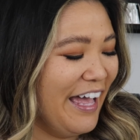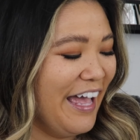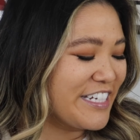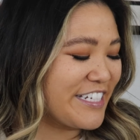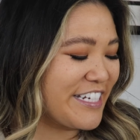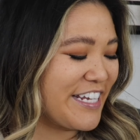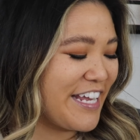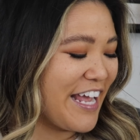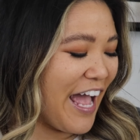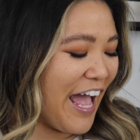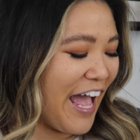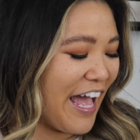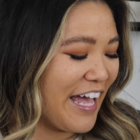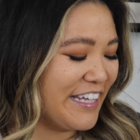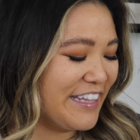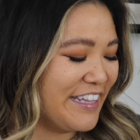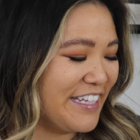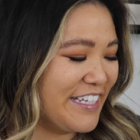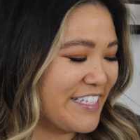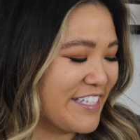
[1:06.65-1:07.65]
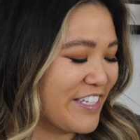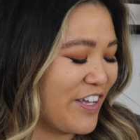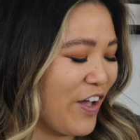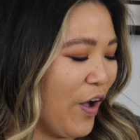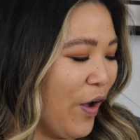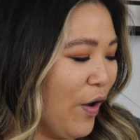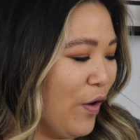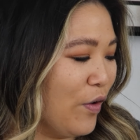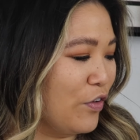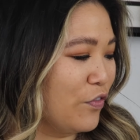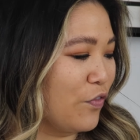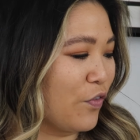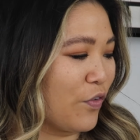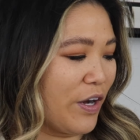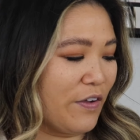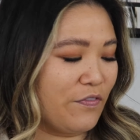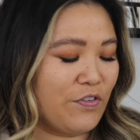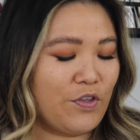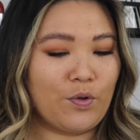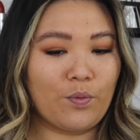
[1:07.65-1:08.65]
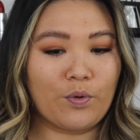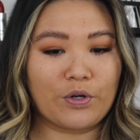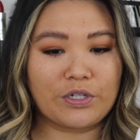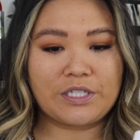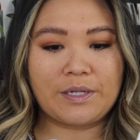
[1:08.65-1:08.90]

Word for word: She had this code for if you were